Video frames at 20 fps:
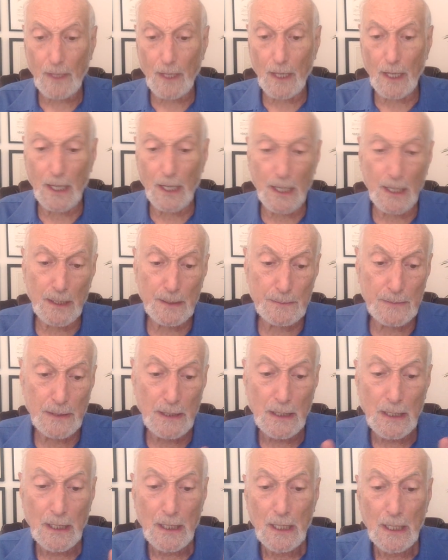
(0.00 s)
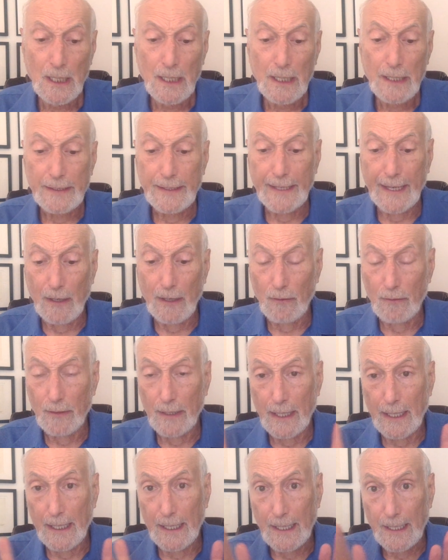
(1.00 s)
Um,
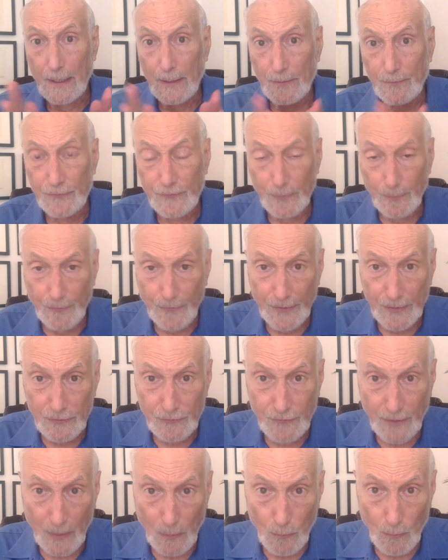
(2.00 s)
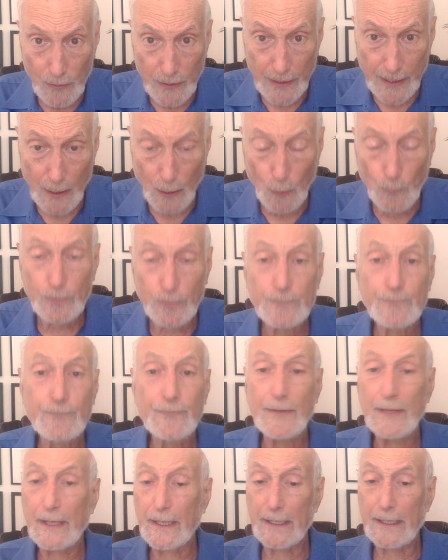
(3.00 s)
now, um, some things that would help
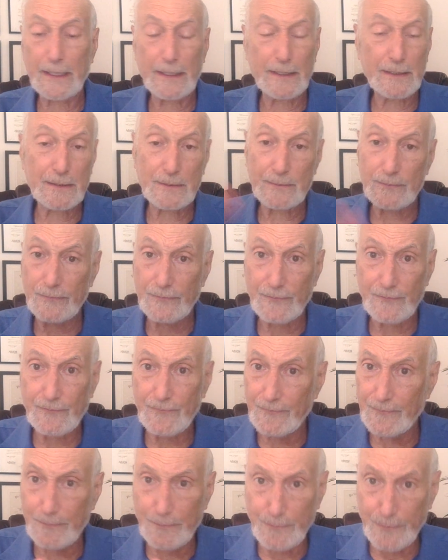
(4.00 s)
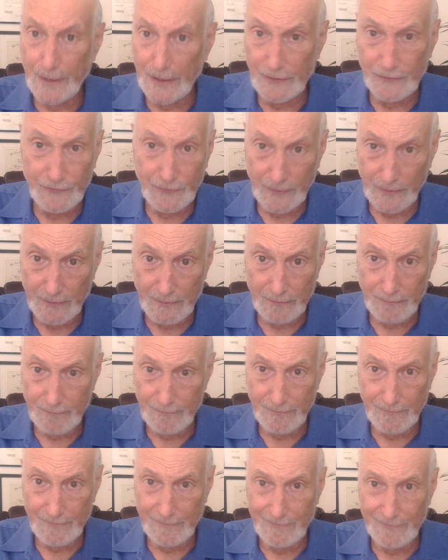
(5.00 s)
um, basic
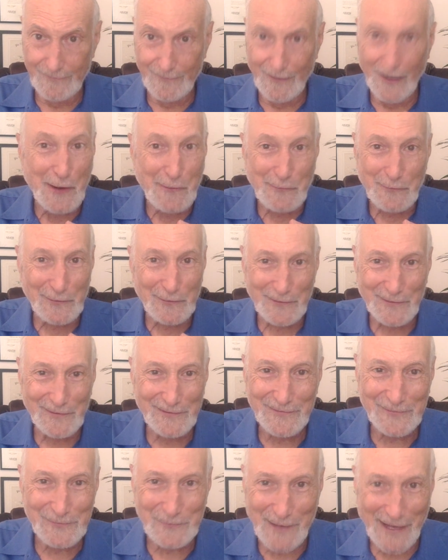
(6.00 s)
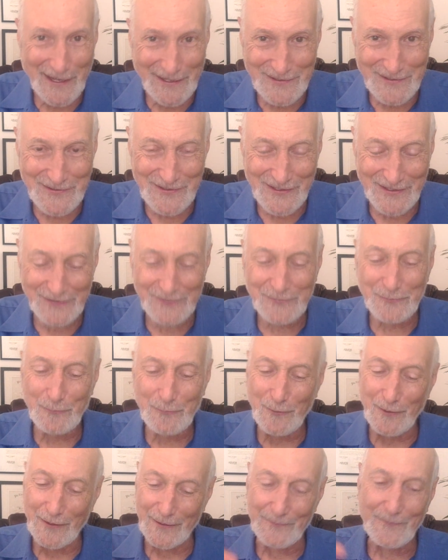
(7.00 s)
viral strategies.
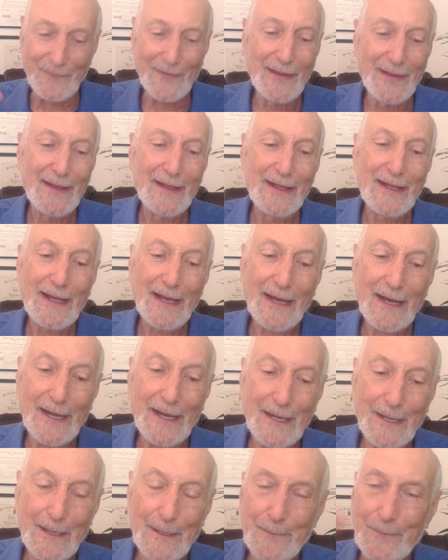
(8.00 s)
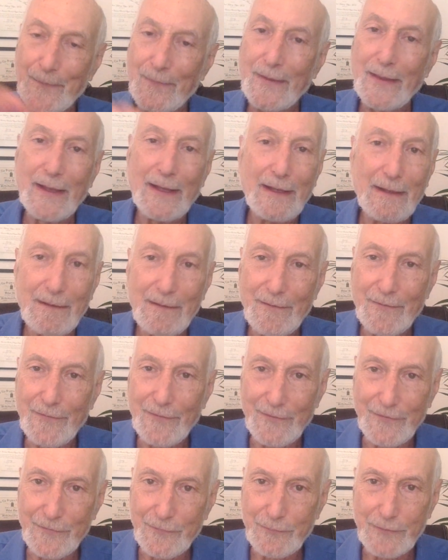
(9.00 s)
One, um,
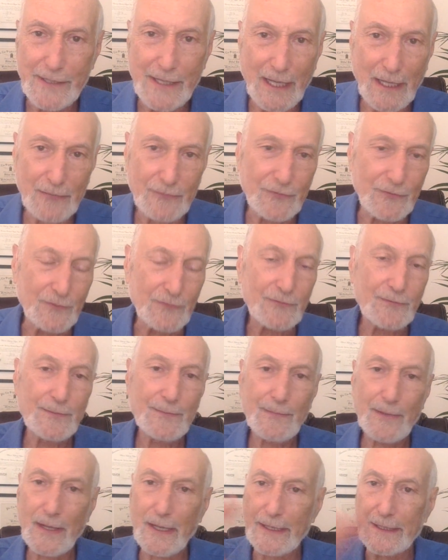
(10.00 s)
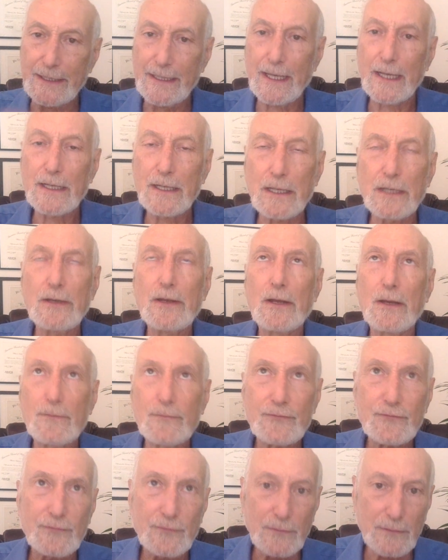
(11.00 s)
the three S's uh, get
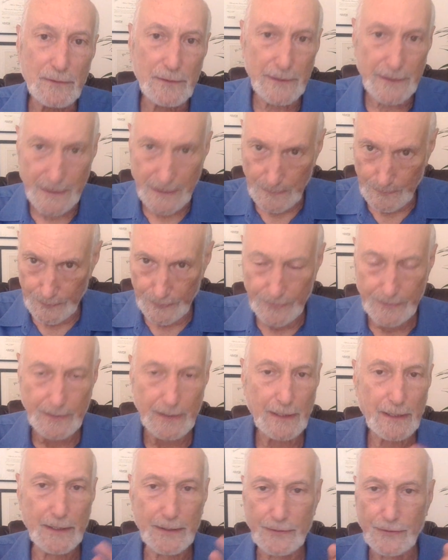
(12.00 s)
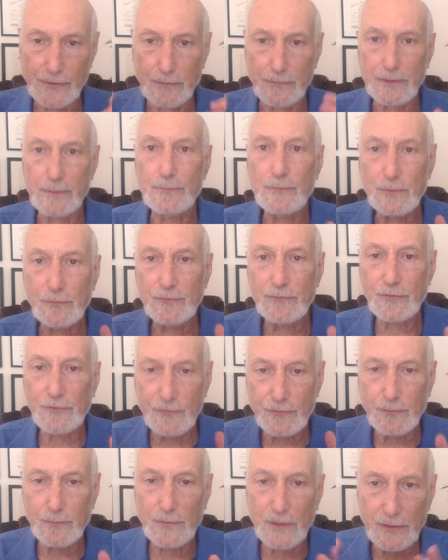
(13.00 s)
enough sleep. Uh, your immune
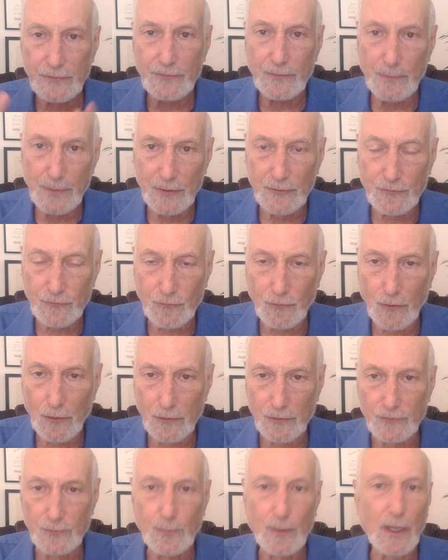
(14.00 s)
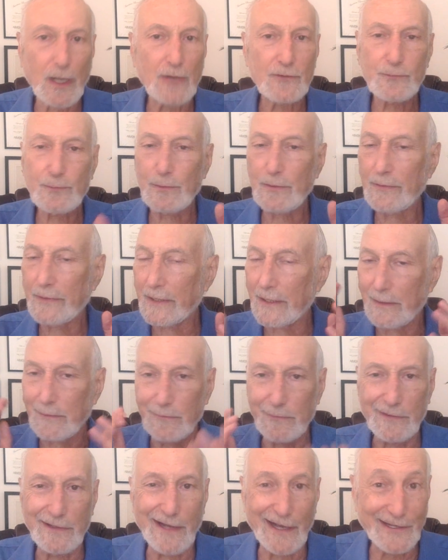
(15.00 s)
system needs to be as strong as possible.
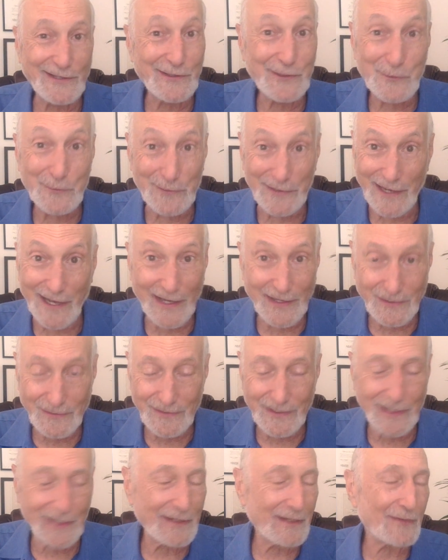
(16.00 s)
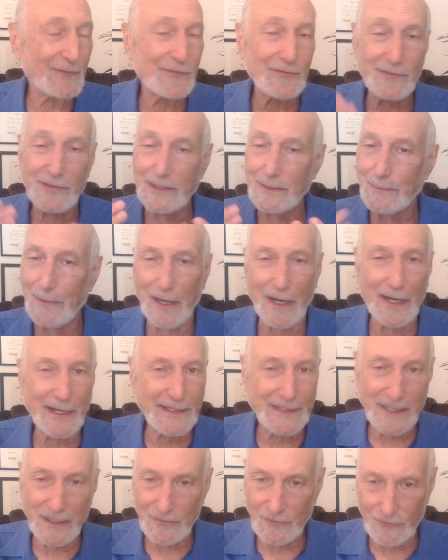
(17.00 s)
And I know when I don't get enough sleep, I
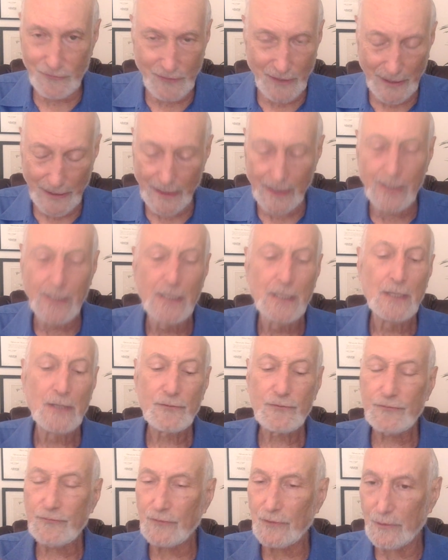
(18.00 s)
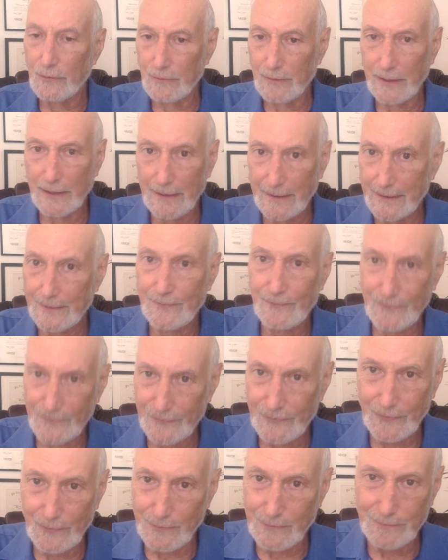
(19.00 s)
get sick. So, um,
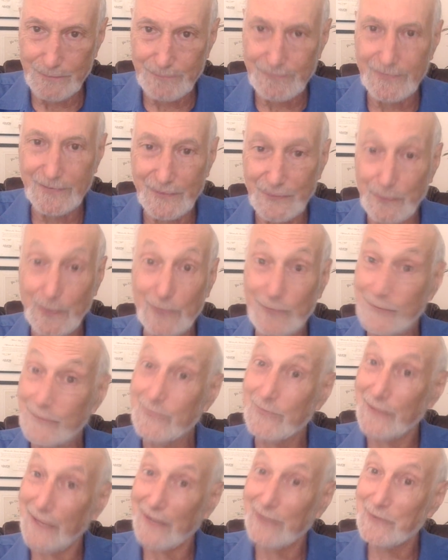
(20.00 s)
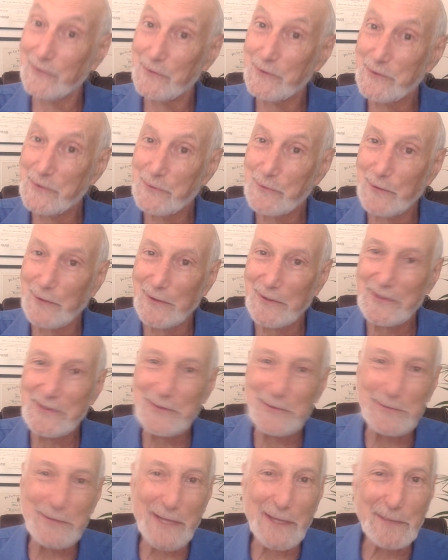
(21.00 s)
so especially if you're not going to work,
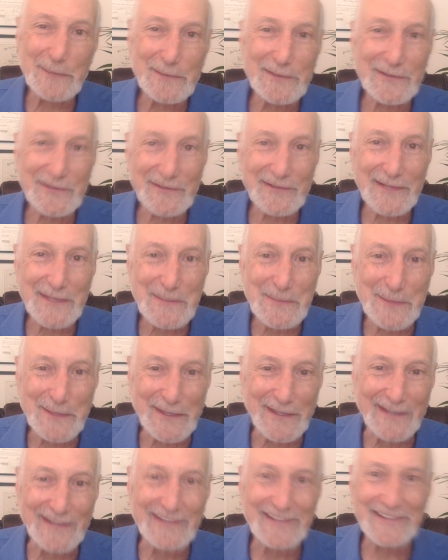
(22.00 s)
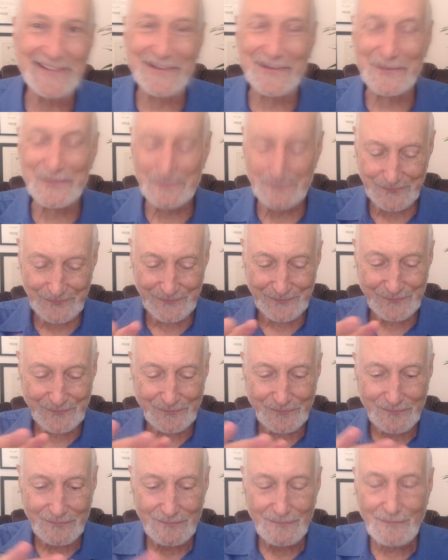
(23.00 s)
you'll be able to sleep in. So
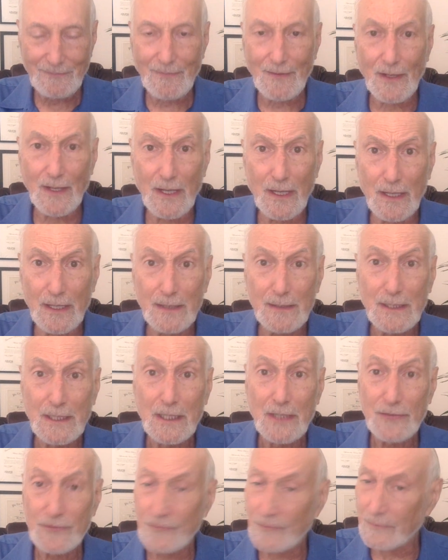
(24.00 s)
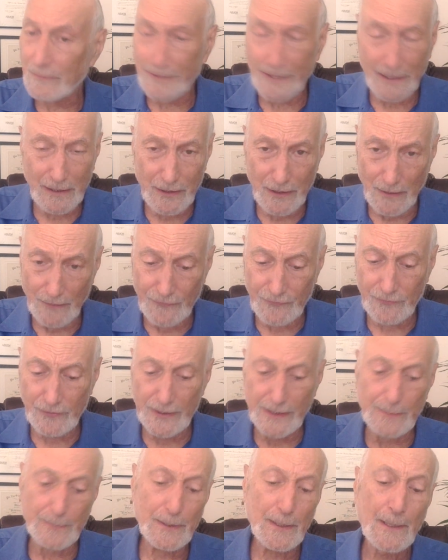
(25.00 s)
uh, so get enough
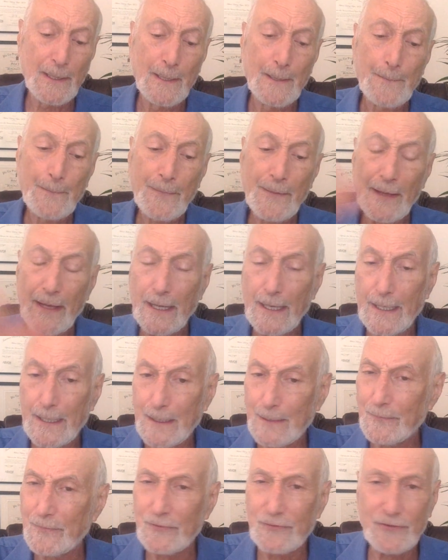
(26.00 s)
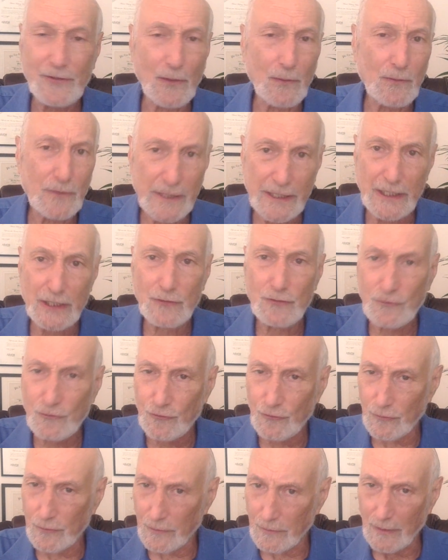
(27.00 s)
sleep. Um, don't eat
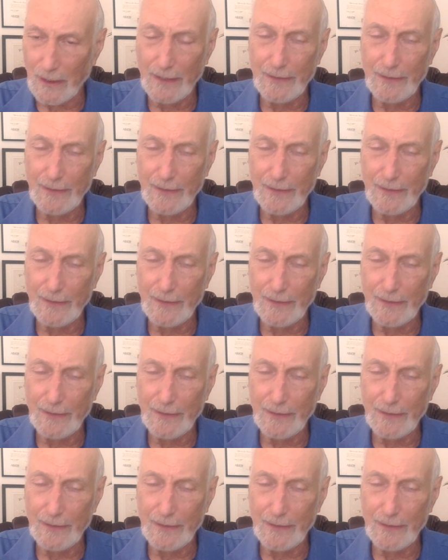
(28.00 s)
sugar.